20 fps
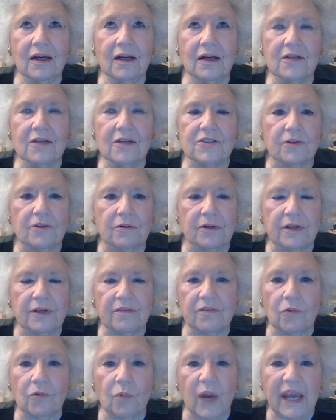story
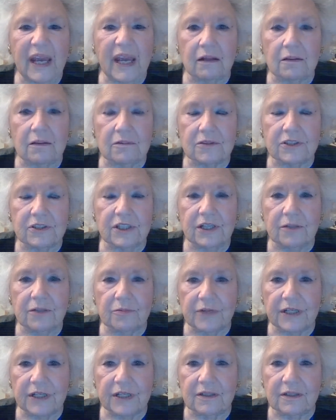of a whale she had
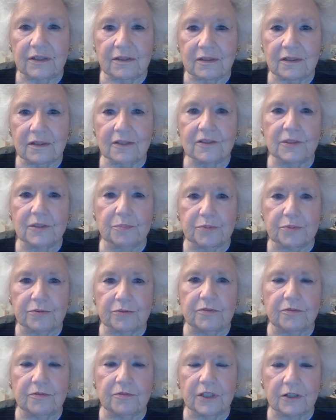written to
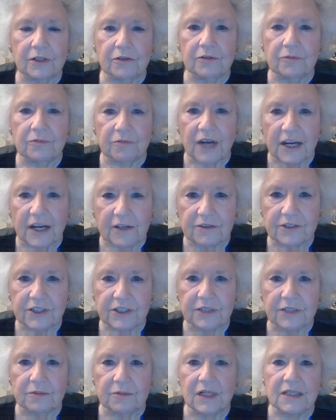prove what a good writer
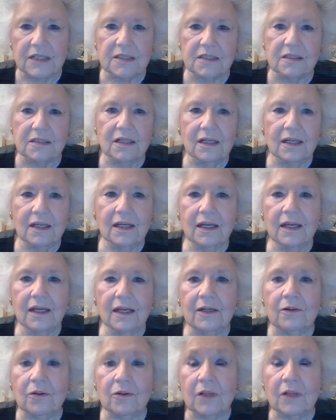she was.
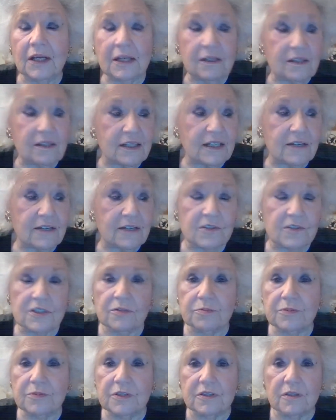And all I could think of
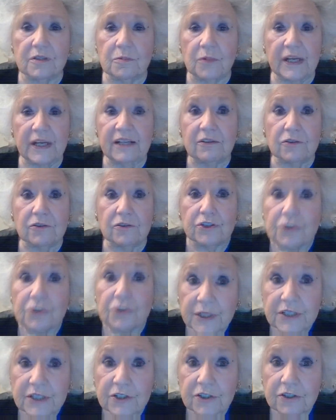was the whale
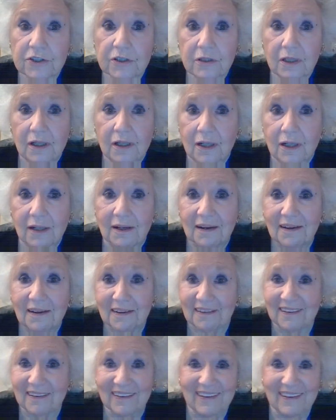Jewish?
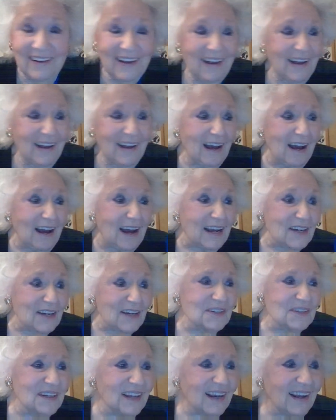I
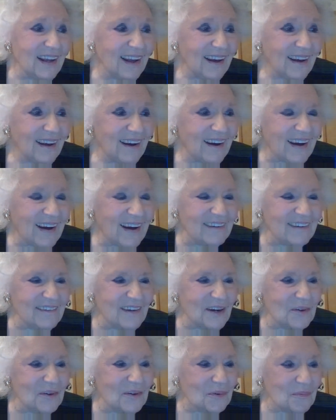don't
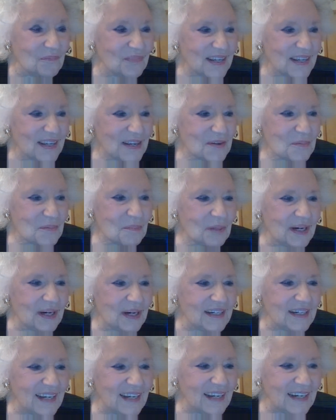know.
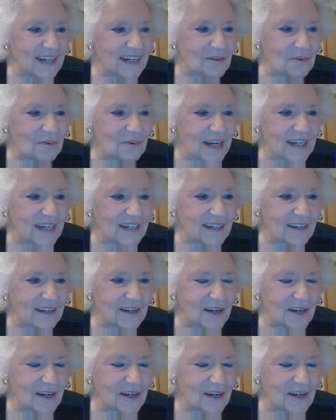But at any rate,